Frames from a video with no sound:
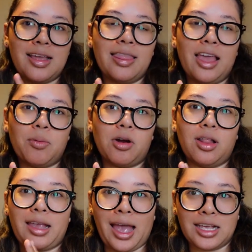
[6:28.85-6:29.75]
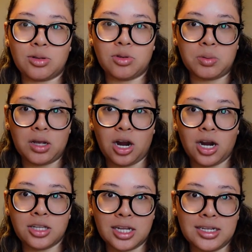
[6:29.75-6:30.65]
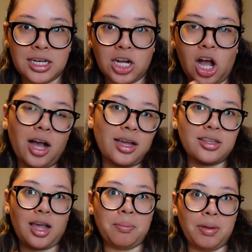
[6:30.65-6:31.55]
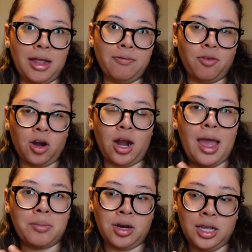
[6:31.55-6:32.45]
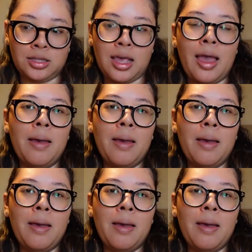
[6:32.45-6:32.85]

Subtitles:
and they were like high school sweethearts until August got blamed for Emery's